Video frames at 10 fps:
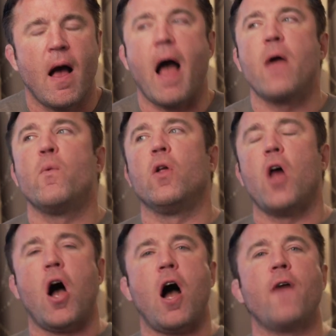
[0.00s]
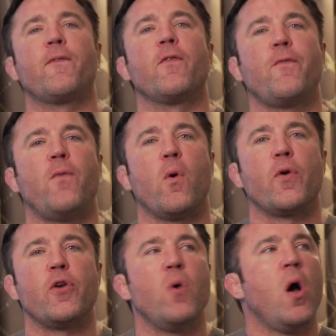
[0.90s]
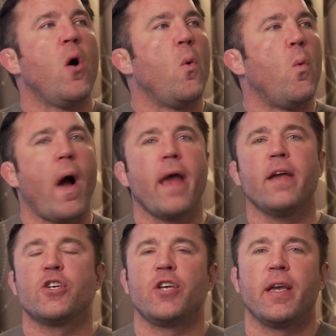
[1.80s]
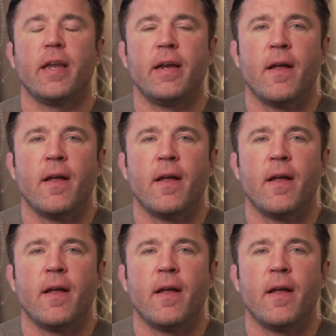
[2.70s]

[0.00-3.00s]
I will offer for you, why is she getting